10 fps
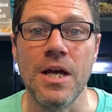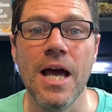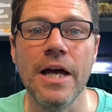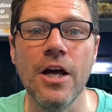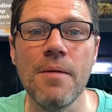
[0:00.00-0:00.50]

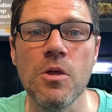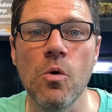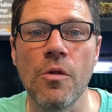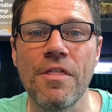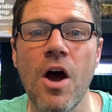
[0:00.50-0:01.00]
and I'm the
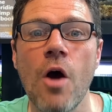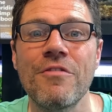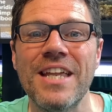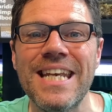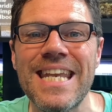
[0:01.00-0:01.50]
author of
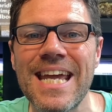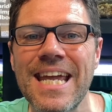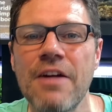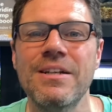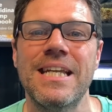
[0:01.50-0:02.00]
the
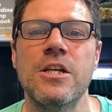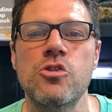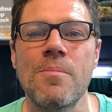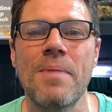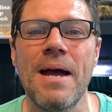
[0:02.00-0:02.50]
Neocaridina
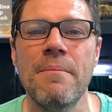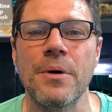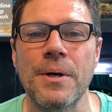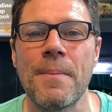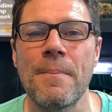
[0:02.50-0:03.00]
Shrimp Handbook.